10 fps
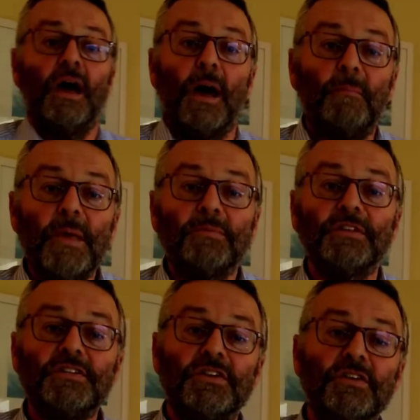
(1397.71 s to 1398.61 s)
and people
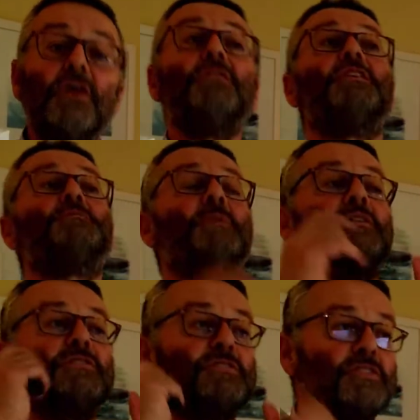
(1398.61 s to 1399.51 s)
need to know this,
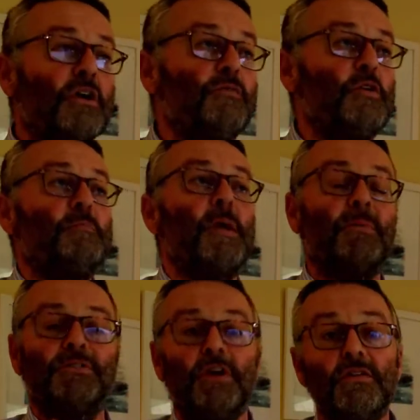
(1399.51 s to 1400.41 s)
because so few
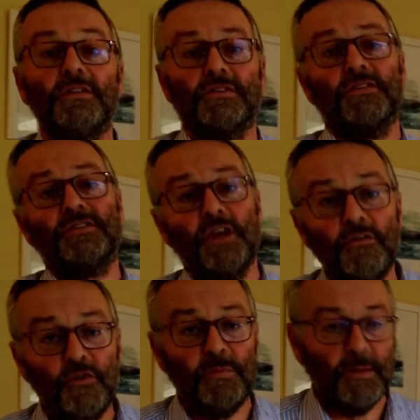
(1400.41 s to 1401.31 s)
people know this, and
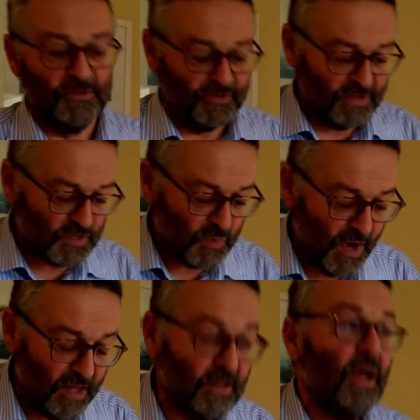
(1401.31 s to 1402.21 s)
so few people do this
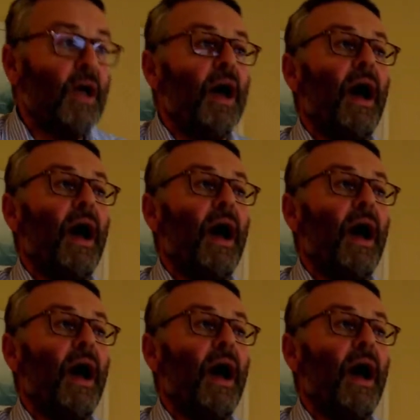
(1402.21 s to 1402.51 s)
well,